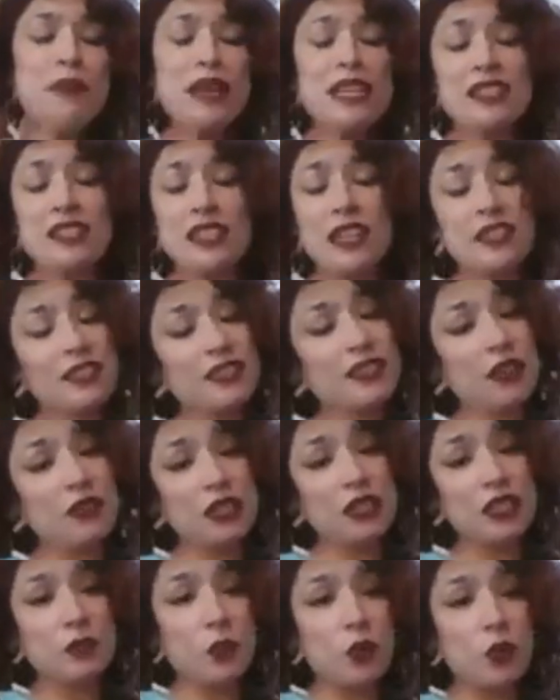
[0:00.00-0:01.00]
based out of
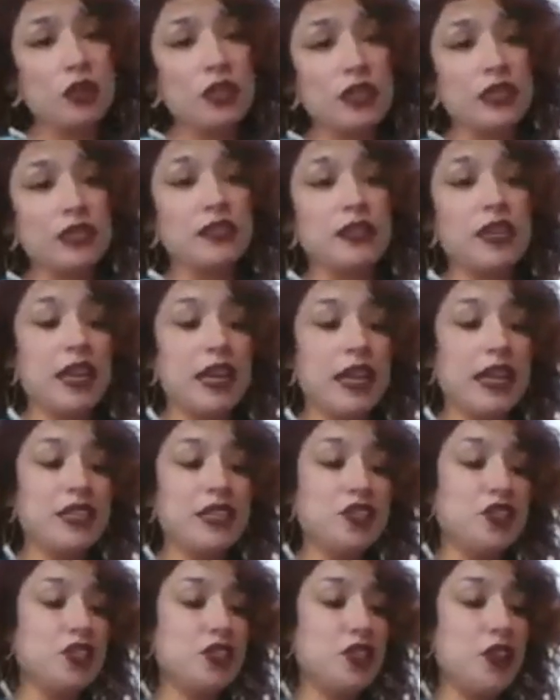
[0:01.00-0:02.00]
Southeast Portland.
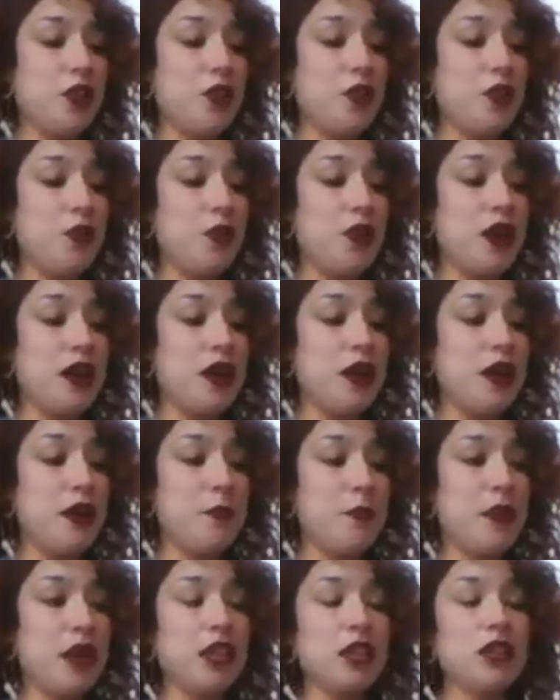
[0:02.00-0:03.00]
And so
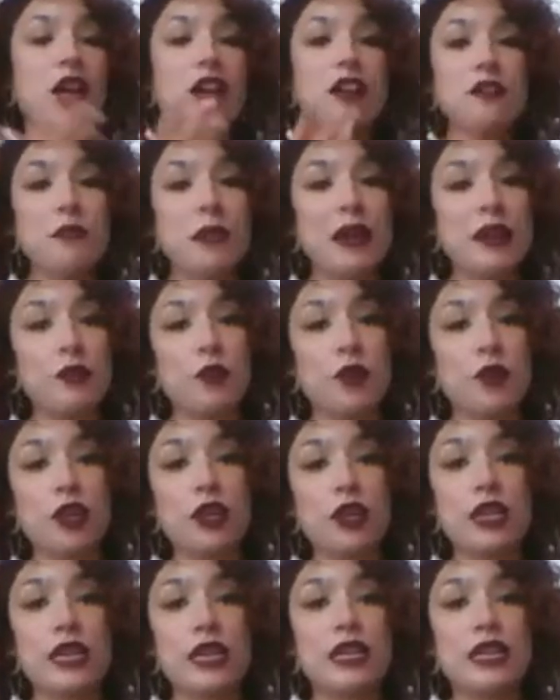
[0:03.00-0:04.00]
um, a lot of my
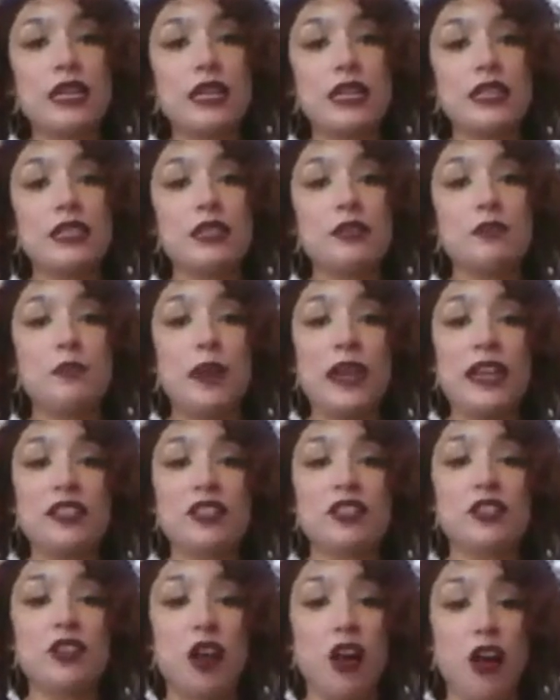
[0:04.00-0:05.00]
work is
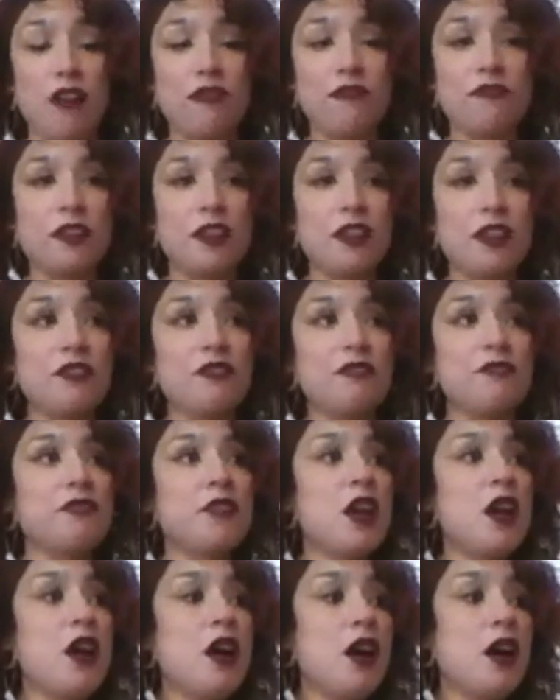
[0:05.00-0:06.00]
based off of
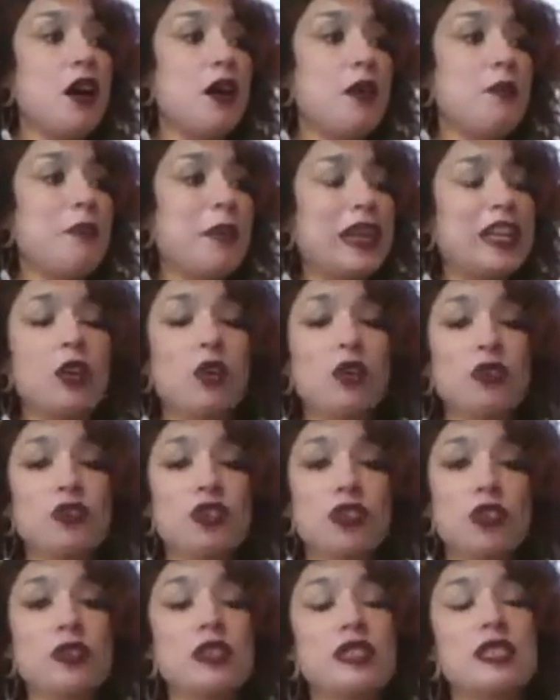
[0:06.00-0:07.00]
uh, my
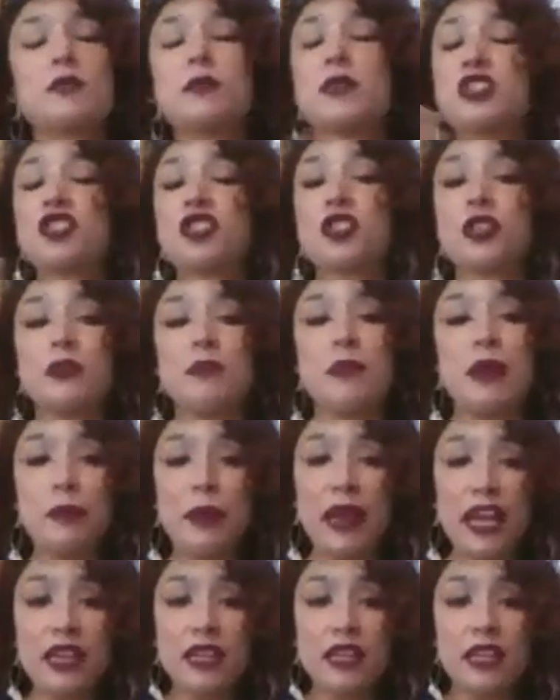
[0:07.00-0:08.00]
culture, especially my
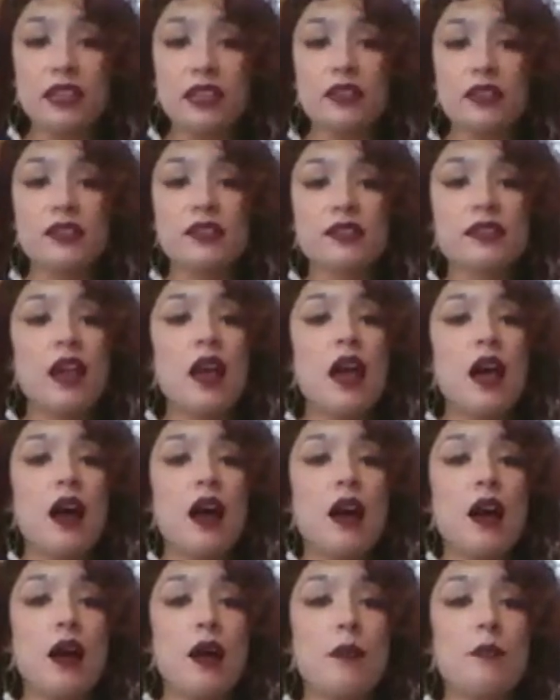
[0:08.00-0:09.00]
paintings,
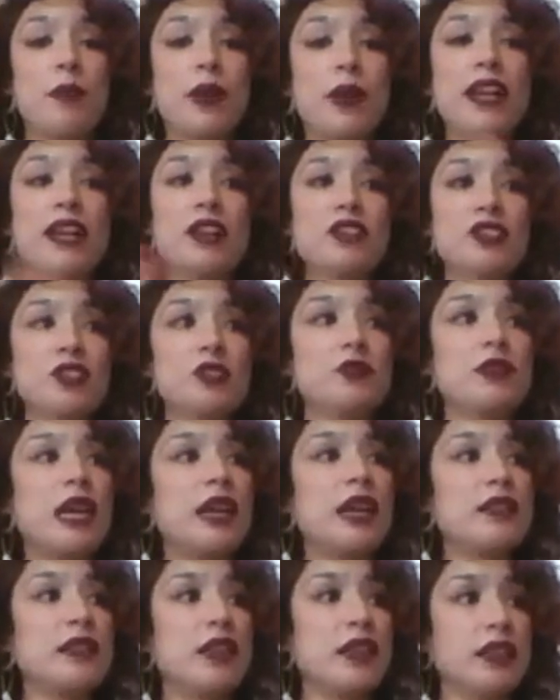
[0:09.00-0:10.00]
um, but I also
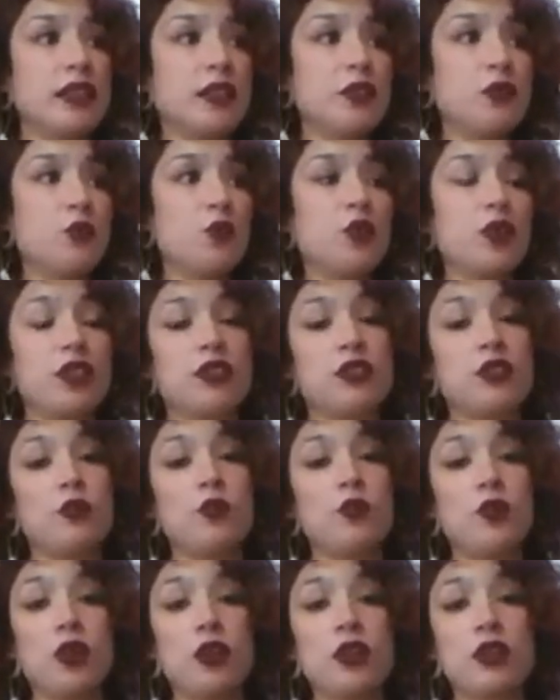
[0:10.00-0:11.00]
tie that in with the
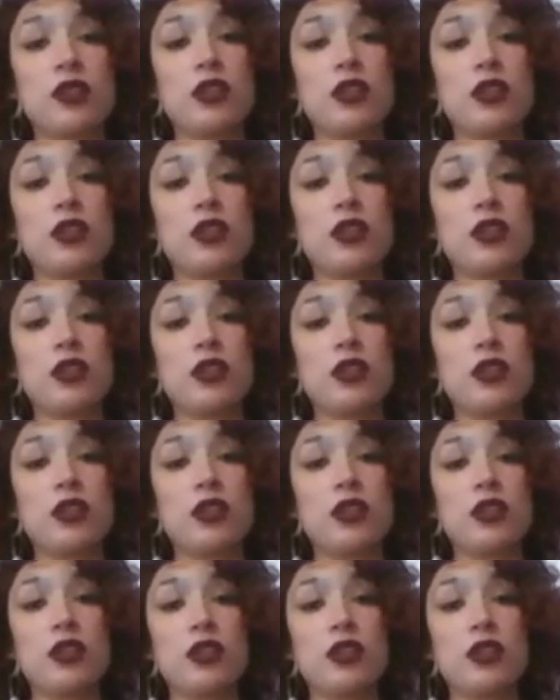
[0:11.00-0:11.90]
work that I do with